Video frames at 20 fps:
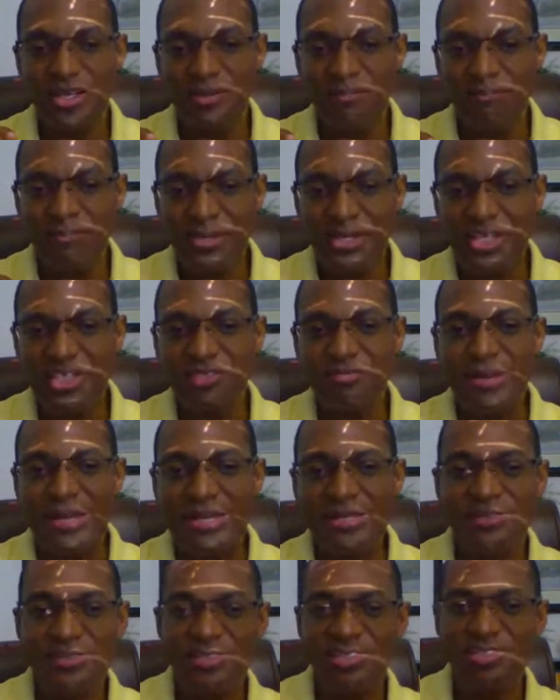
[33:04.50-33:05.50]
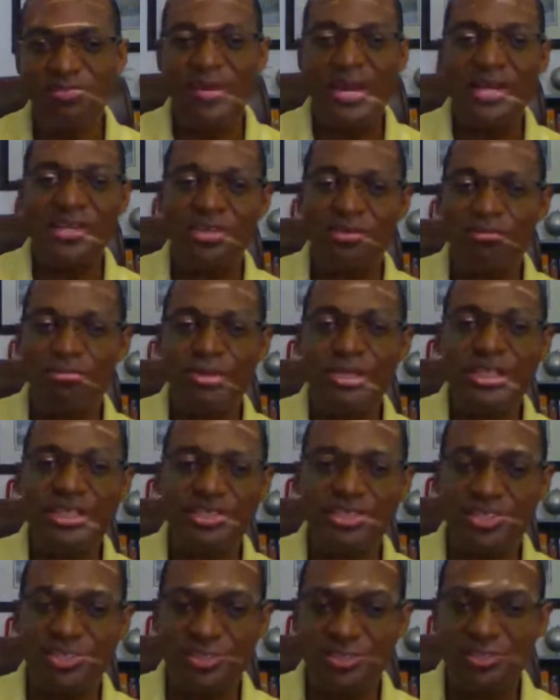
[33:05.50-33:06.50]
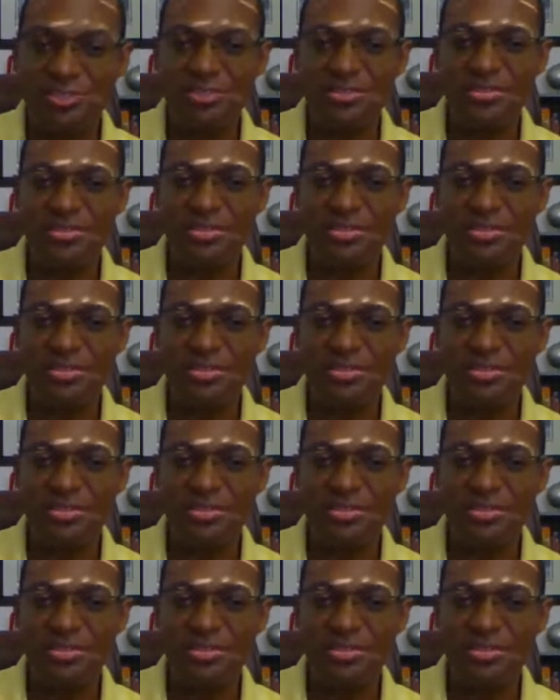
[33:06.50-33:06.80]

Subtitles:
Impeachment is when you breach